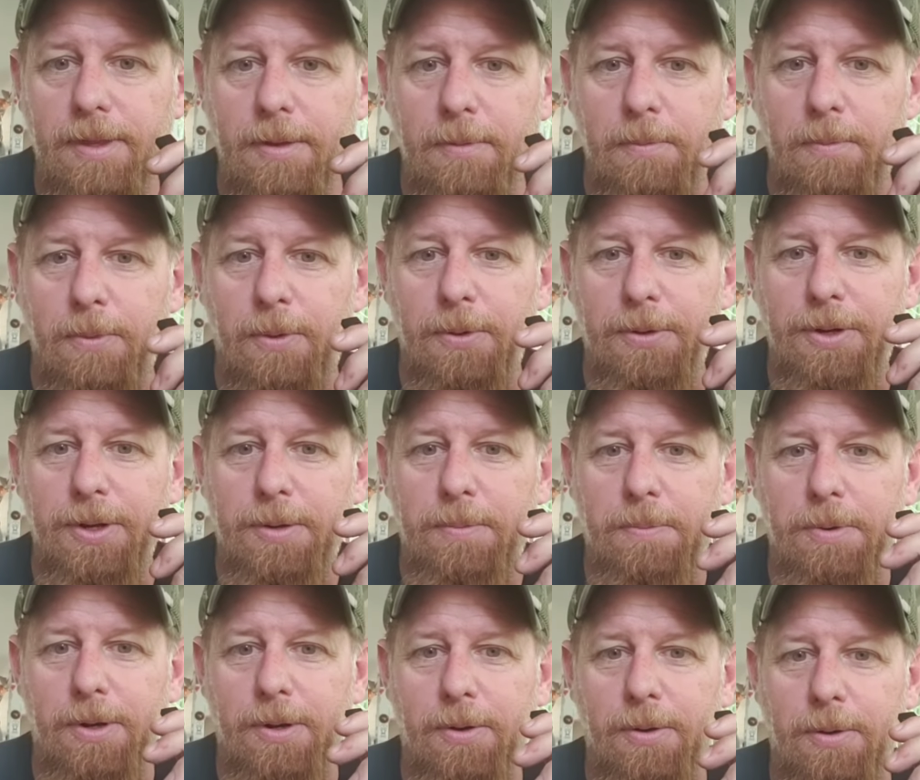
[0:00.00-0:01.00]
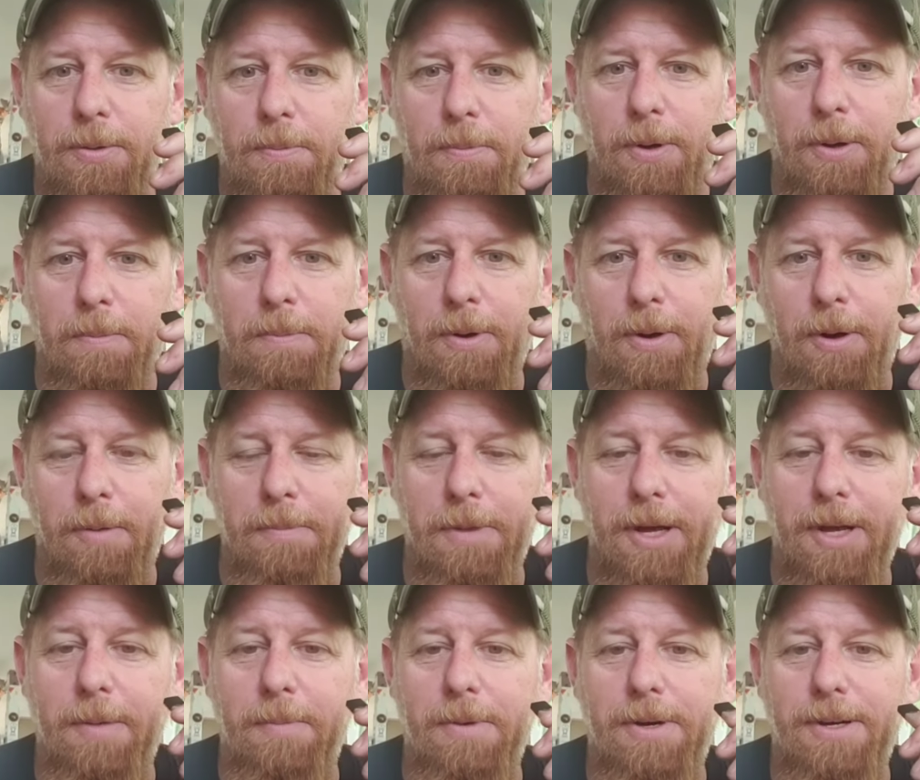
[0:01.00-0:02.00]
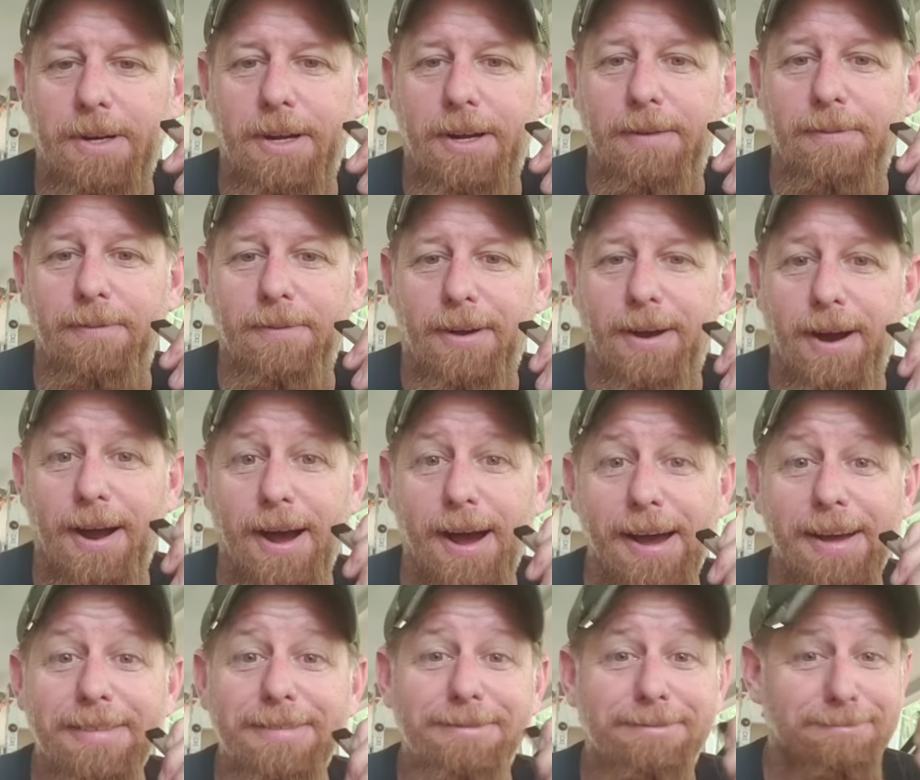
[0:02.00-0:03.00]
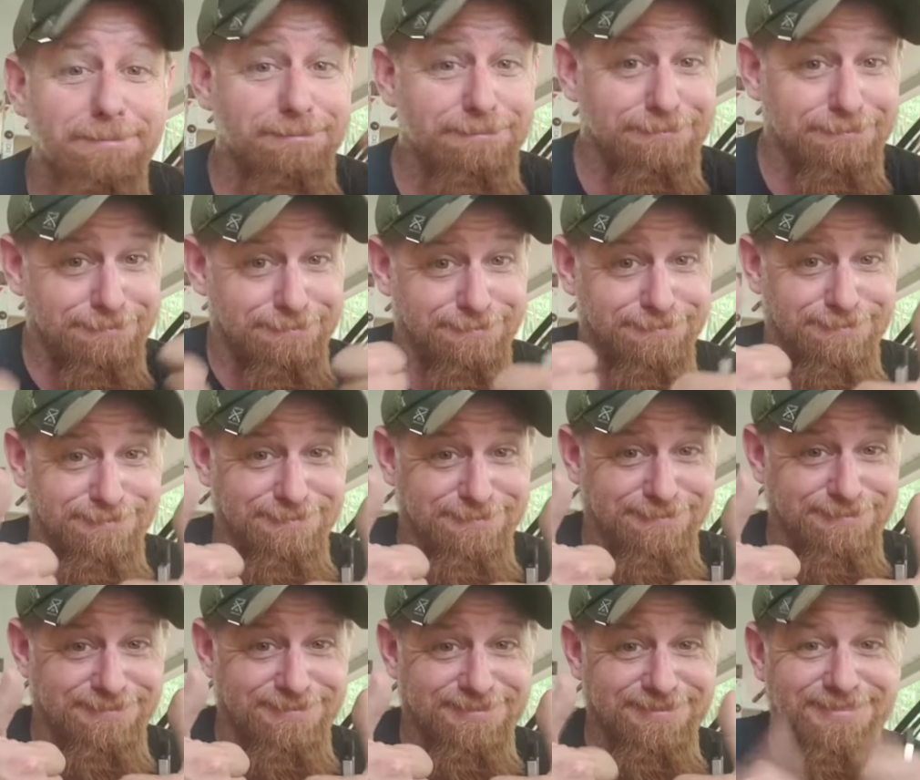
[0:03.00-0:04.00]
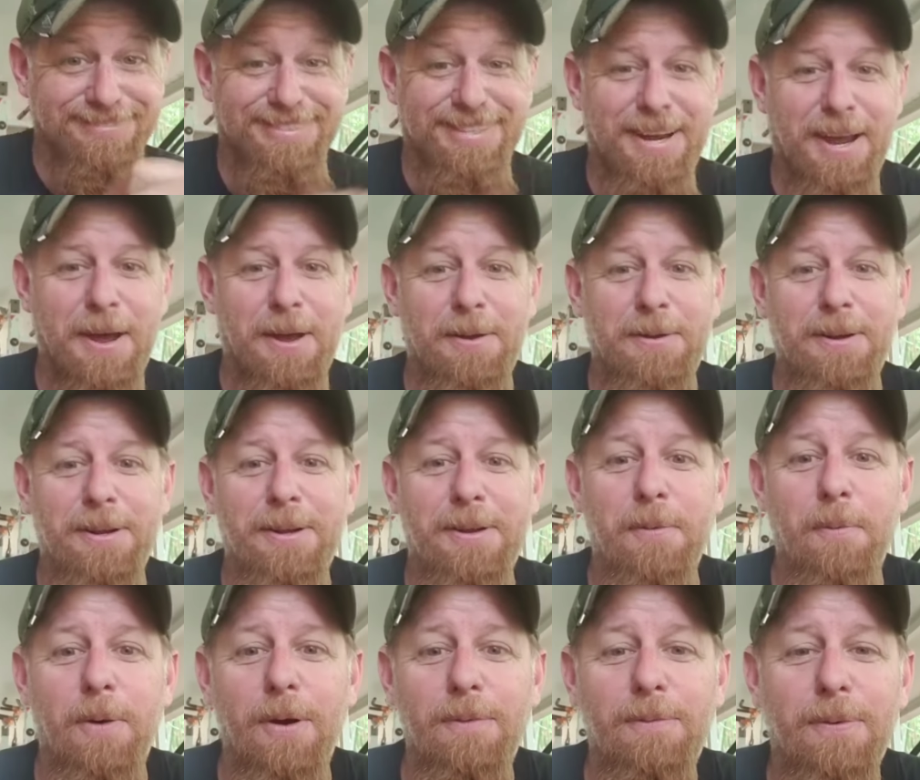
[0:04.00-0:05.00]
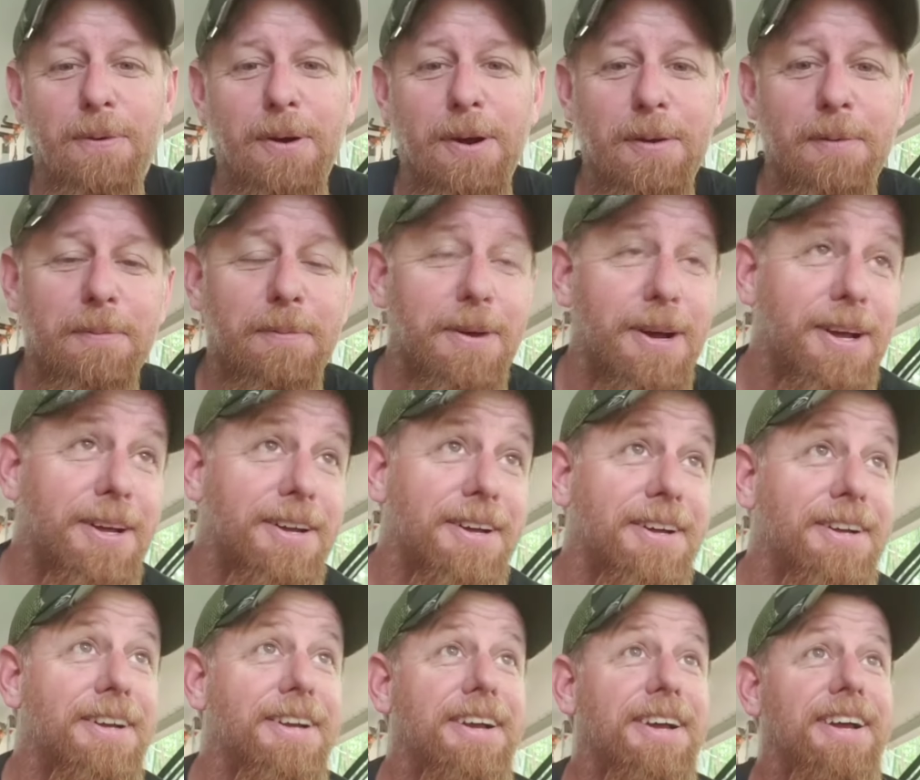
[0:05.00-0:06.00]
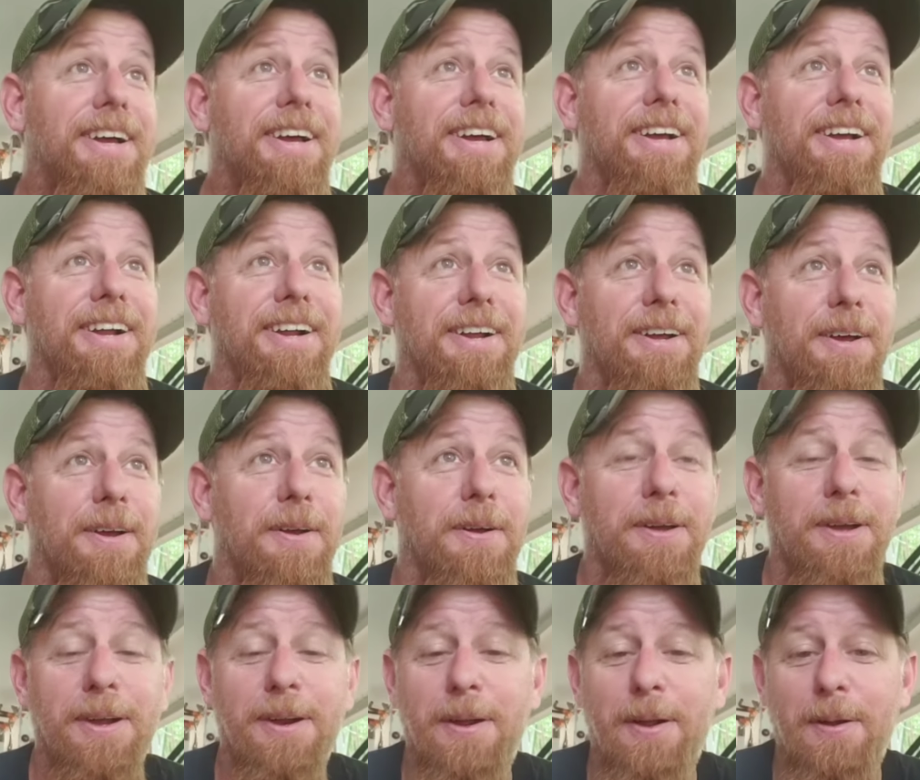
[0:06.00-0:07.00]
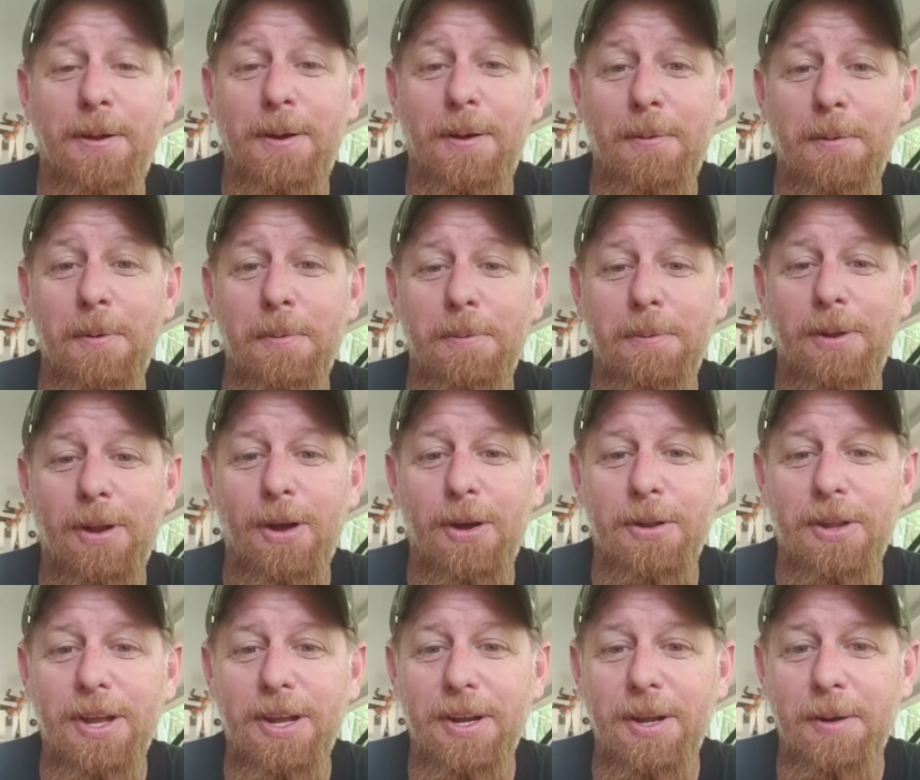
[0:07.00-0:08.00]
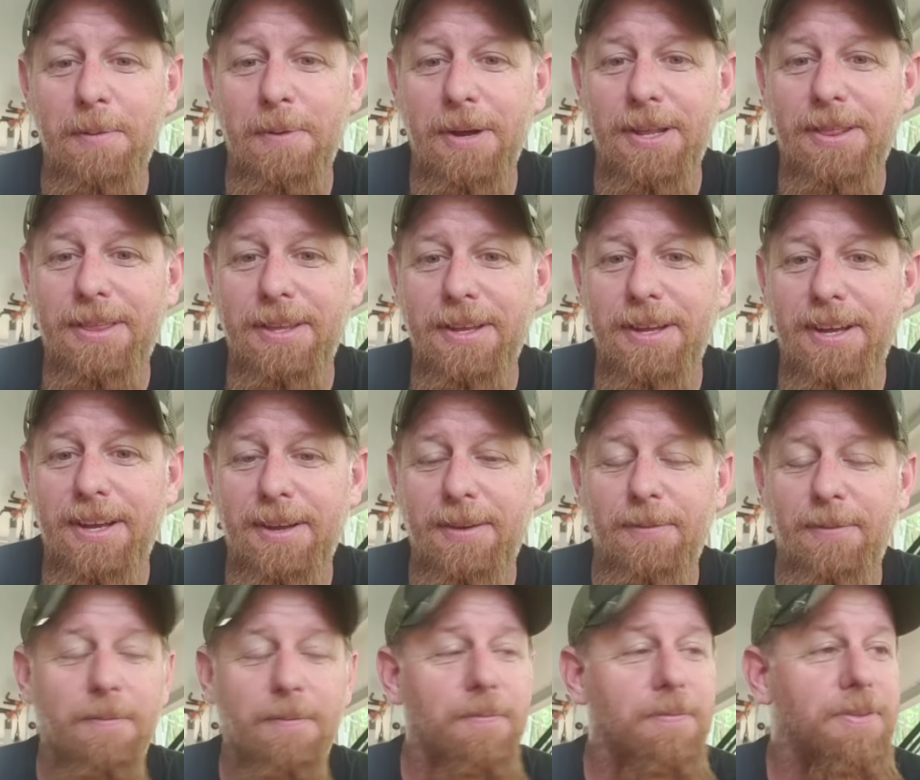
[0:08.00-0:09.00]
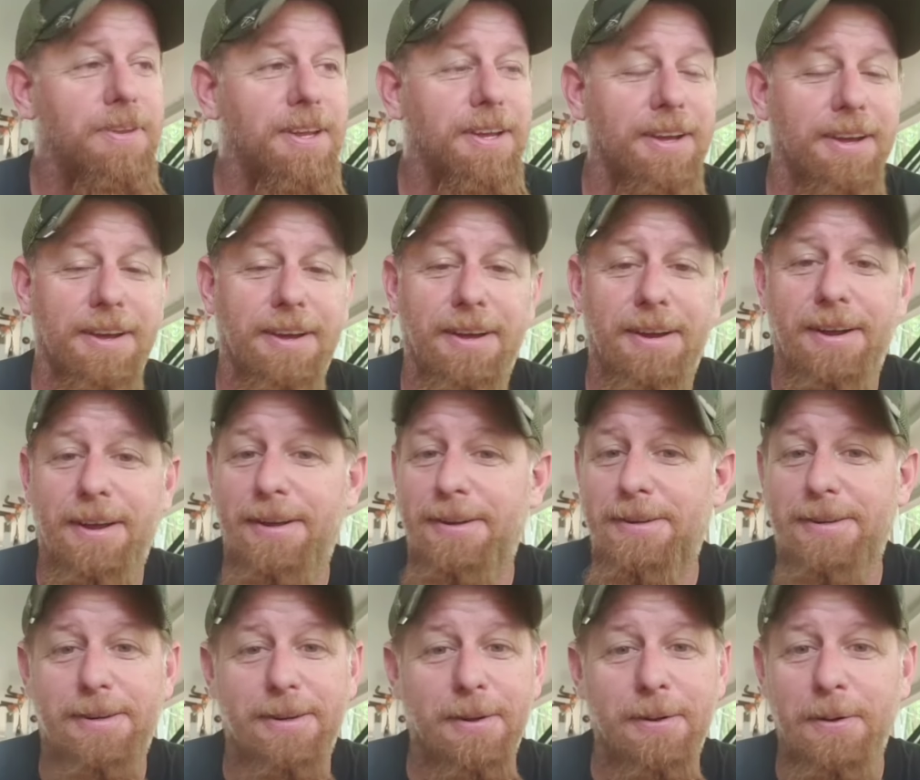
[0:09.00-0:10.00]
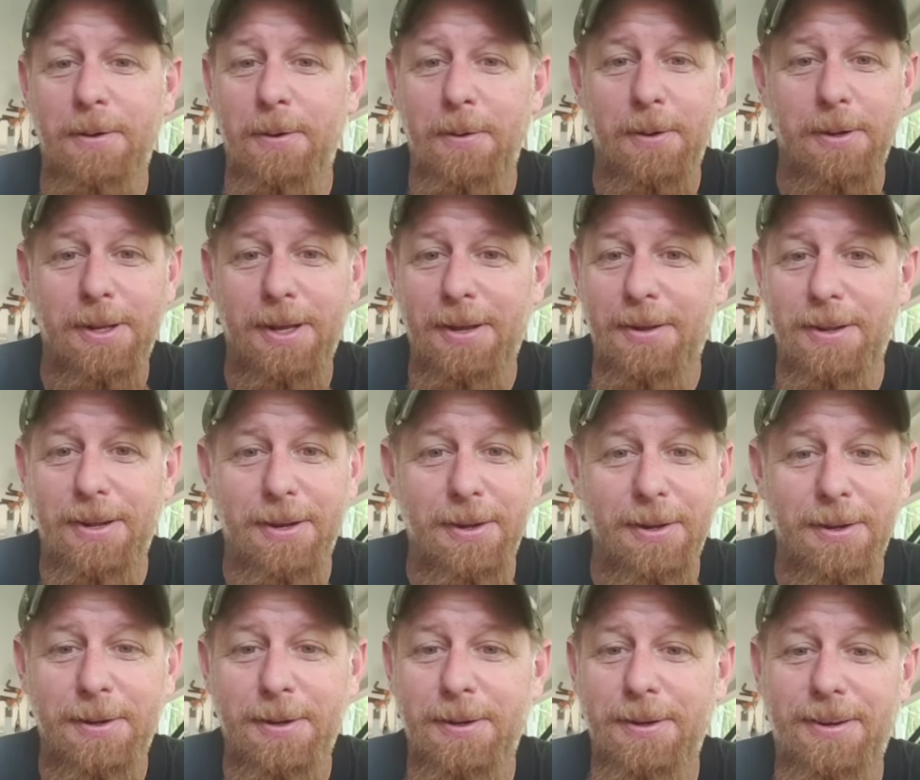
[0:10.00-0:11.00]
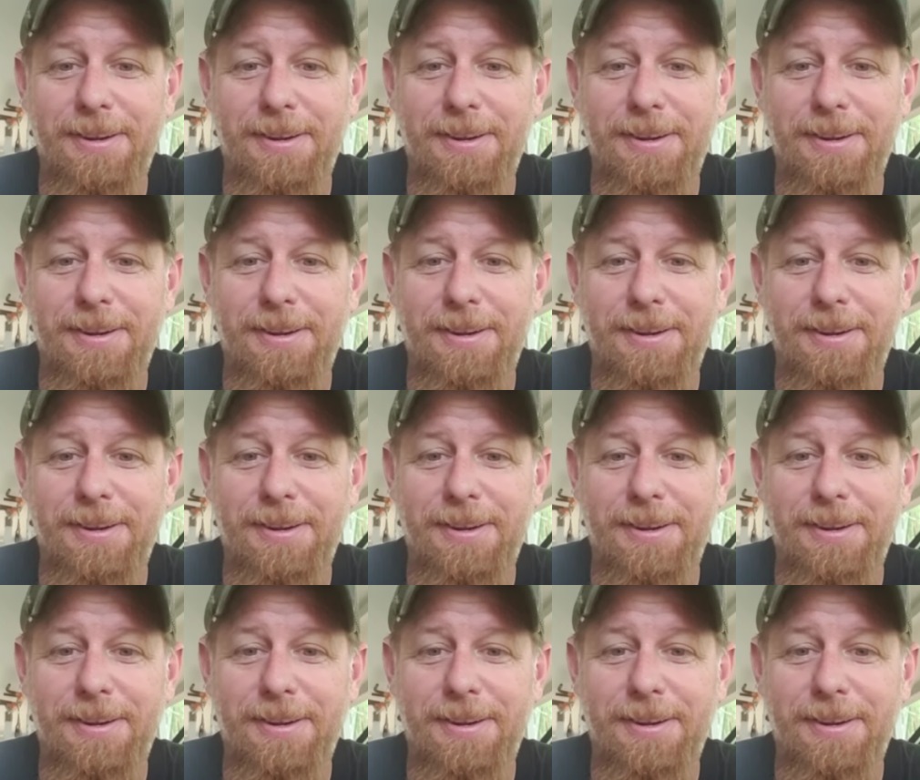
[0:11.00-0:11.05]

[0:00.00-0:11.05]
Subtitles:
Multi-spindle small part making machine. All right, I'll take your word for it, Micah. And I'll log that into my thing, and I still don't know what the hell that is.